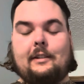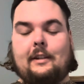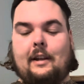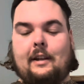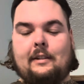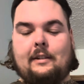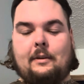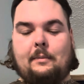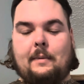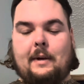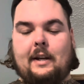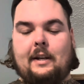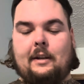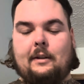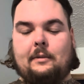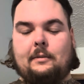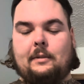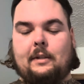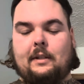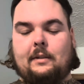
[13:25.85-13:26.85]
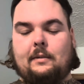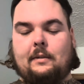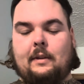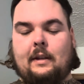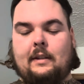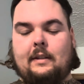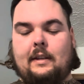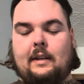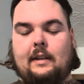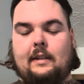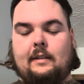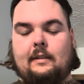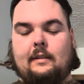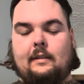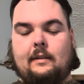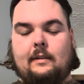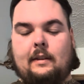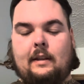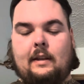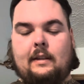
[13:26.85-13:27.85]
As everybody knows, that's
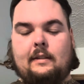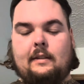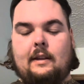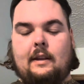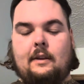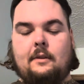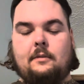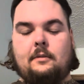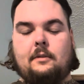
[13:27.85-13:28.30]
his deal.